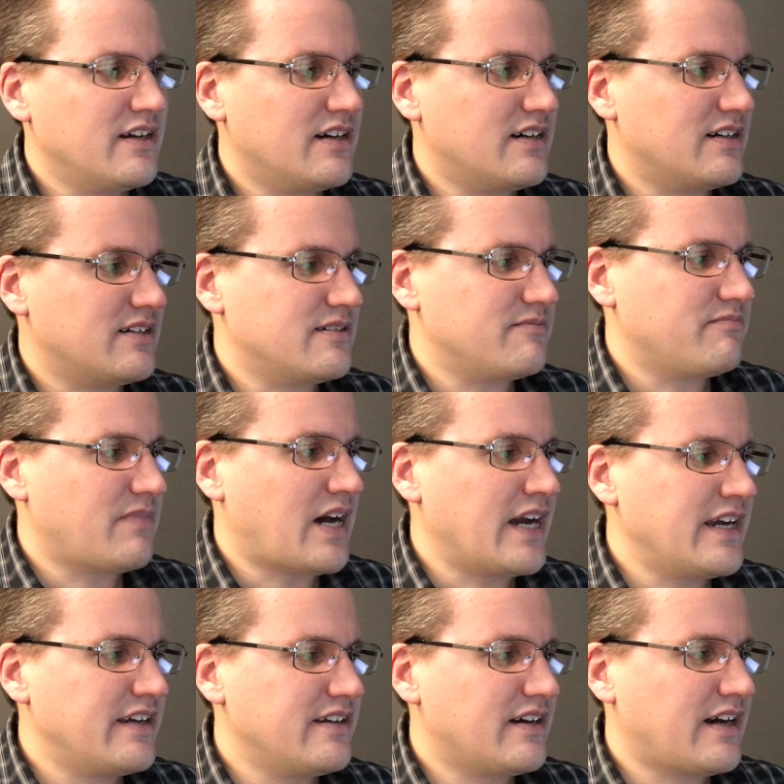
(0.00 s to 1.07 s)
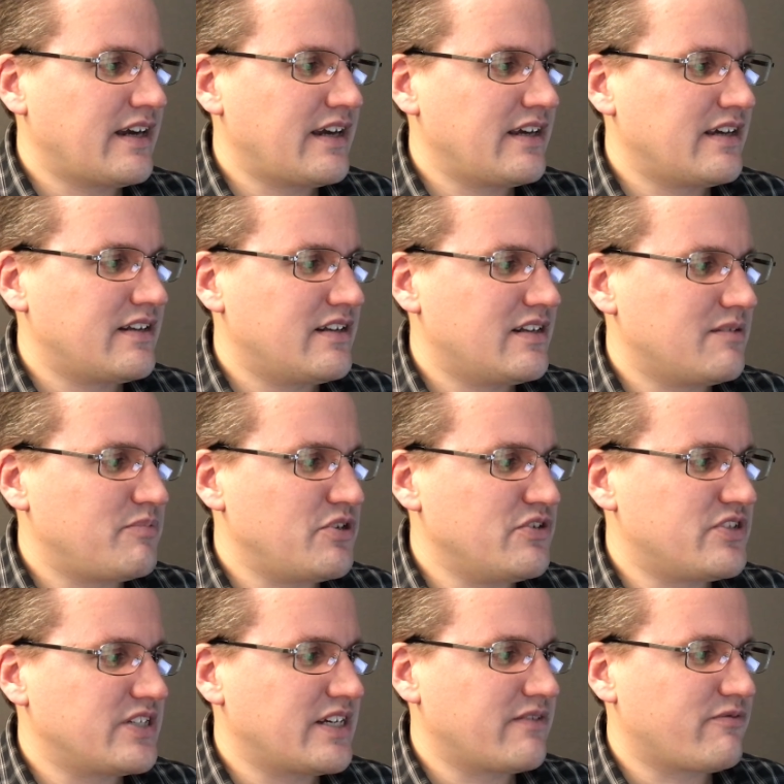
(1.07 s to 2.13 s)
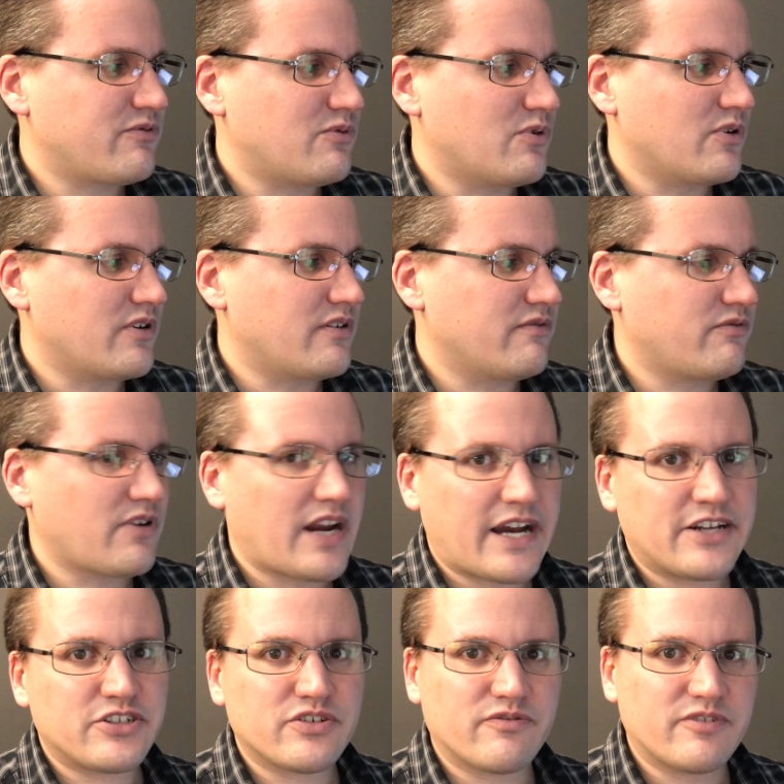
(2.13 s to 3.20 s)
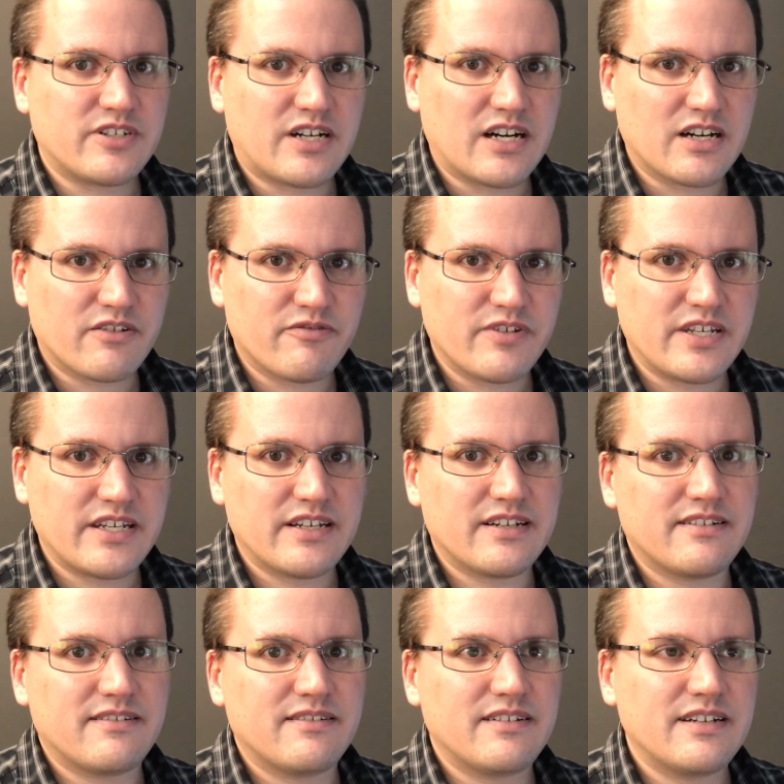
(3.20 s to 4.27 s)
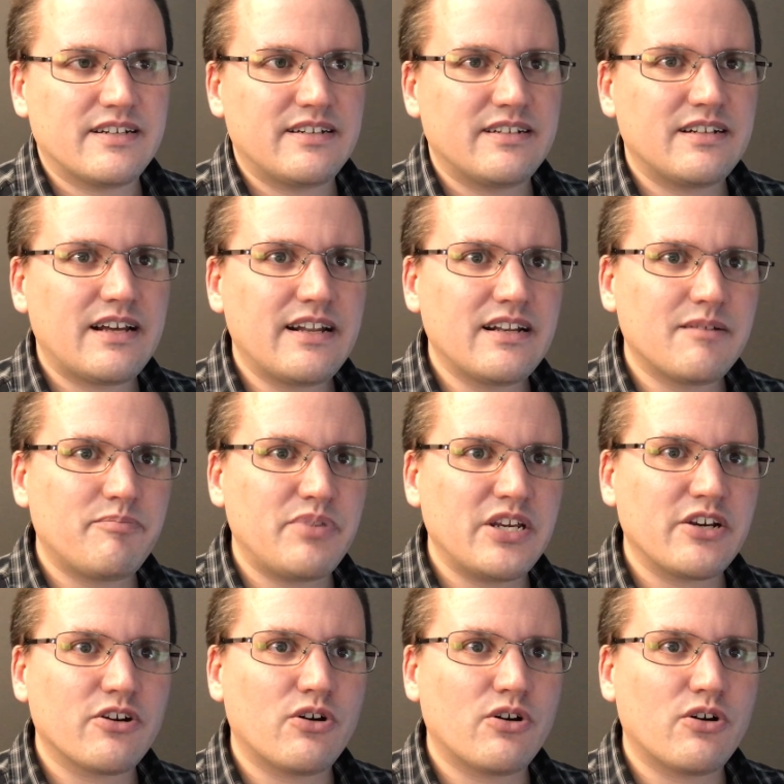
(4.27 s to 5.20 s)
I ended up using it for astrophotography, and it ended up being